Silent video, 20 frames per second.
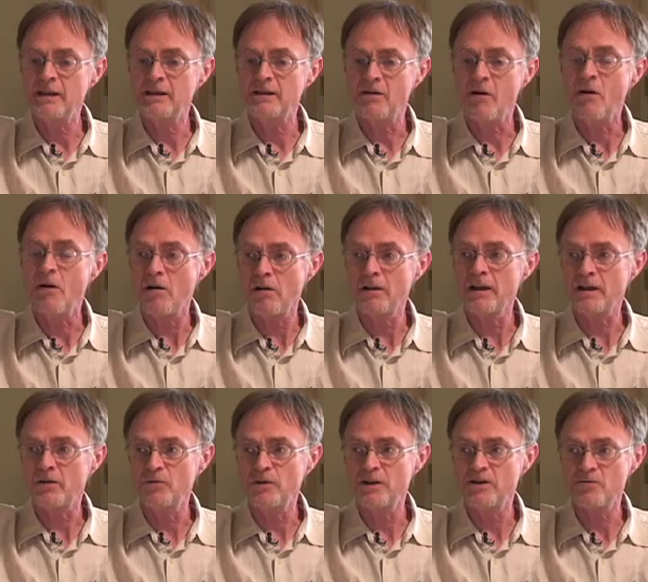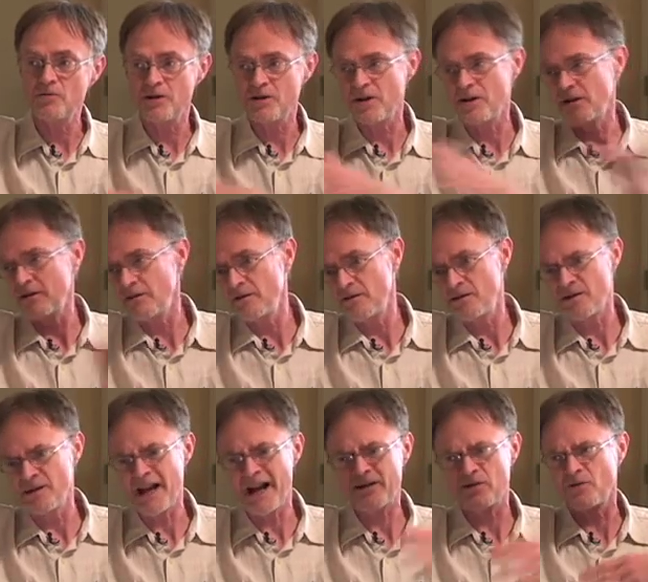in all liquids, which
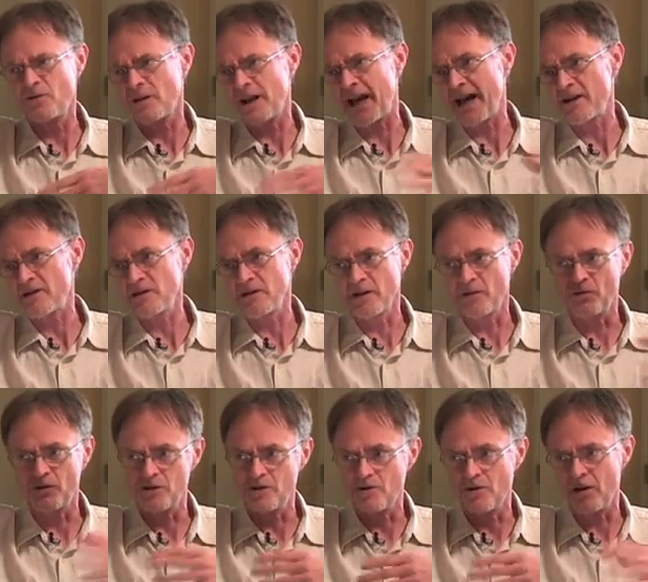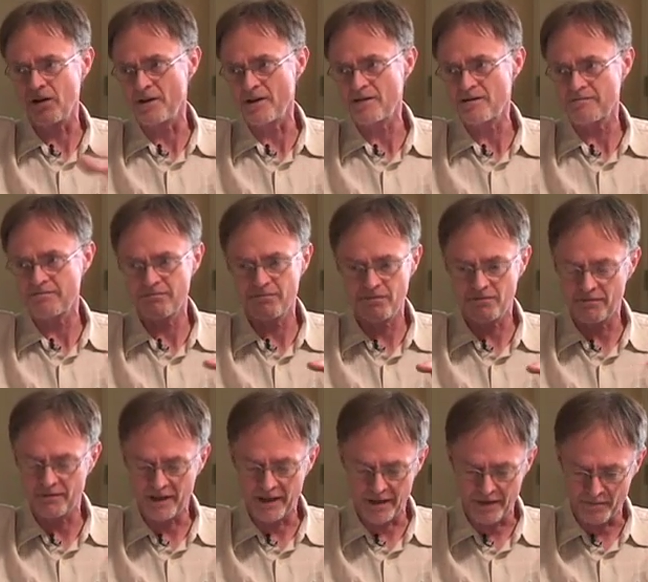includes natural gas liquids and all this
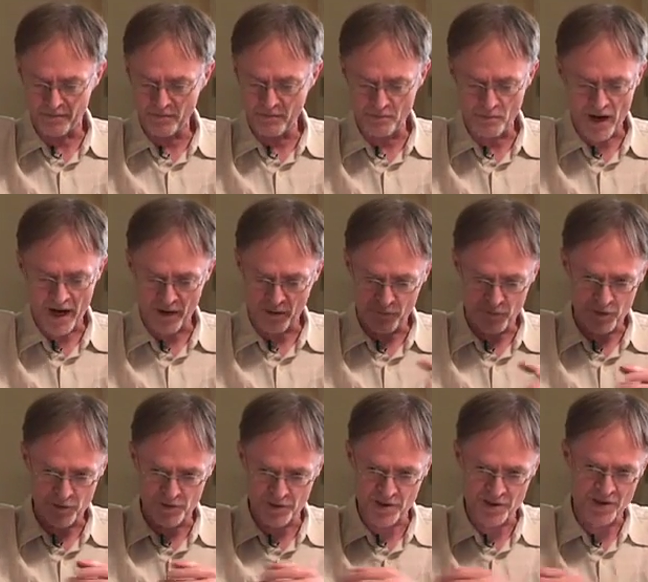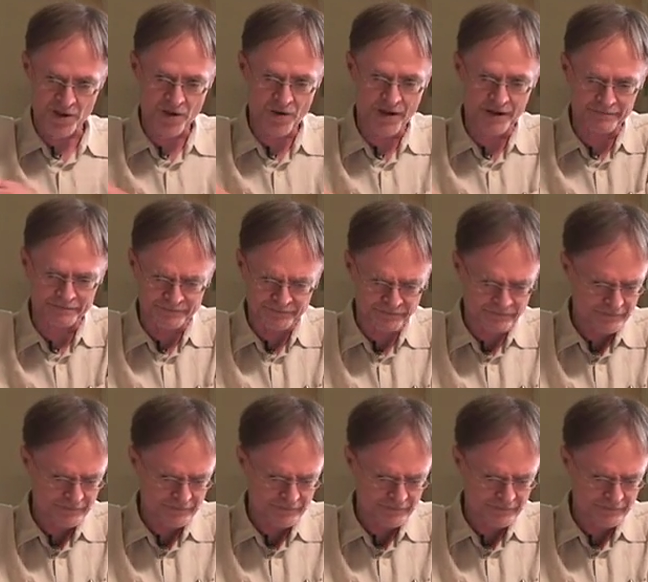uh, biofuels and so on.